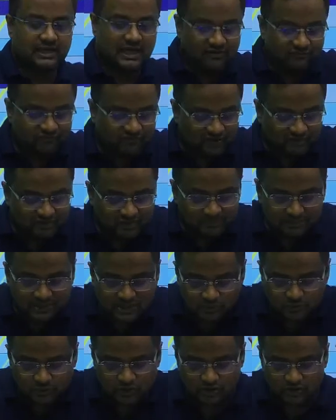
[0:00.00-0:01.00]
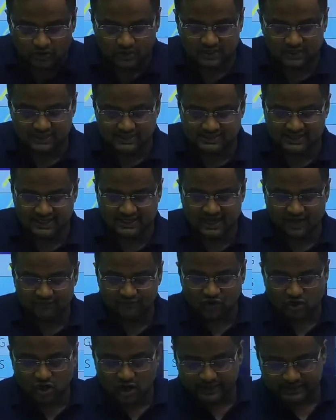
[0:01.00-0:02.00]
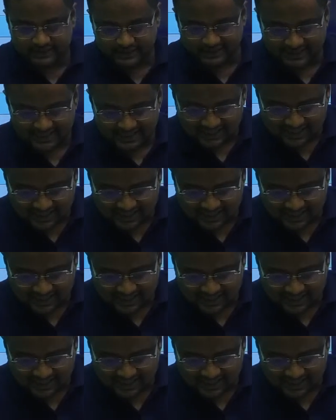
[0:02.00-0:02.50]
Everyone, please put on the heart sign. Have you got it? Yes,